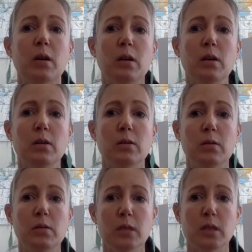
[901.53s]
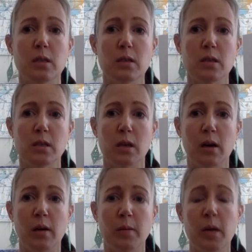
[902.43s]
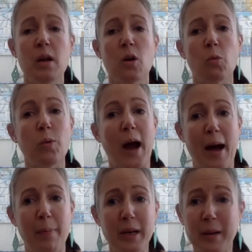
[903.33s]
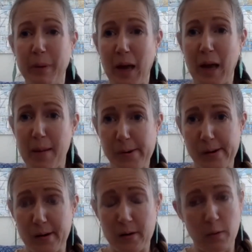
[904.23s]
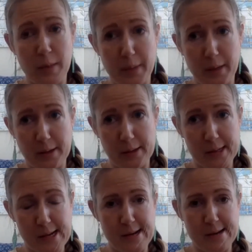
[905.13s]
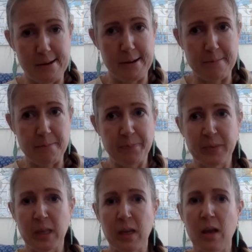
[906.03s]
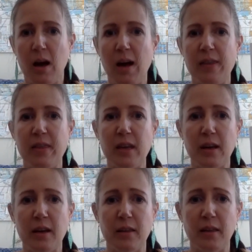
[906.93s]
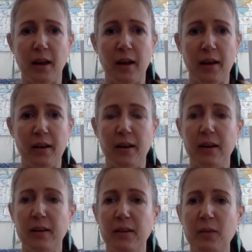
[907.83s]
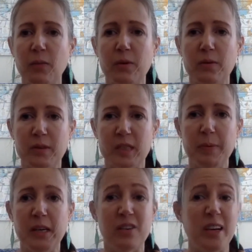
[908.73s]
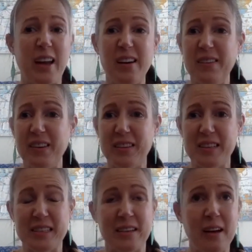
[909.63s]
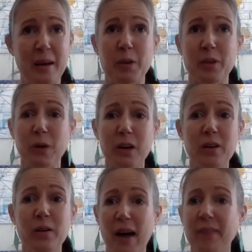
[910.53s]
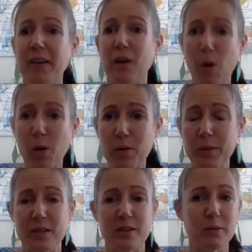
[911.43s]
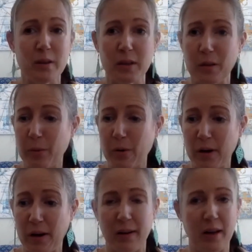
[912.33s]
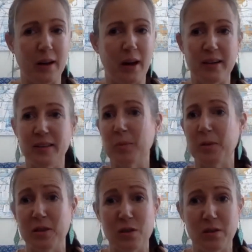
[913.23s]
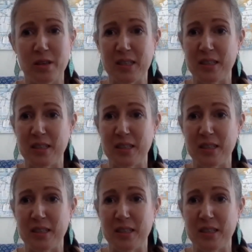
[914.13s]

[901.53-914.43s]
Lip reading: could use some wrapping paper ribbon. I think that to be creative in this time with what you have at home is really important. Like I substituted